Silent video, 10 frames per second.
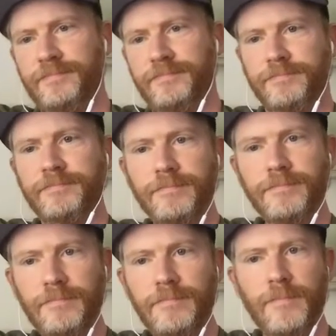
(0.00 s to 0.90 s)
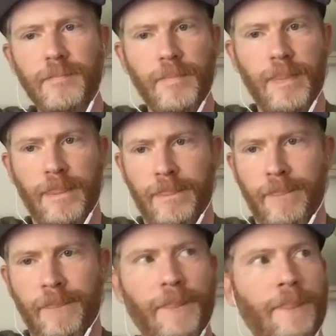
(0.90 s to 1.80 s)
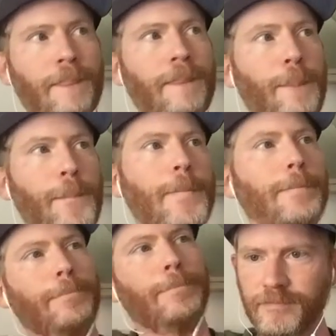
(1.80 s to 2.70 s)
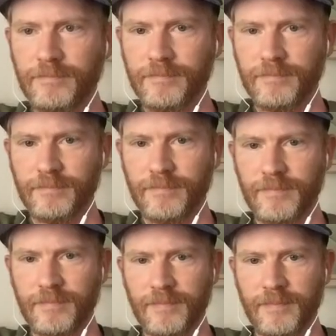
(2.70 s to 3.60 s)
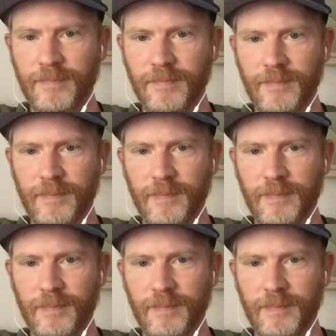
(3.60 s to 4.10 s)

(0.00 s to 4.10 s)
No words are spoken by the person on screen.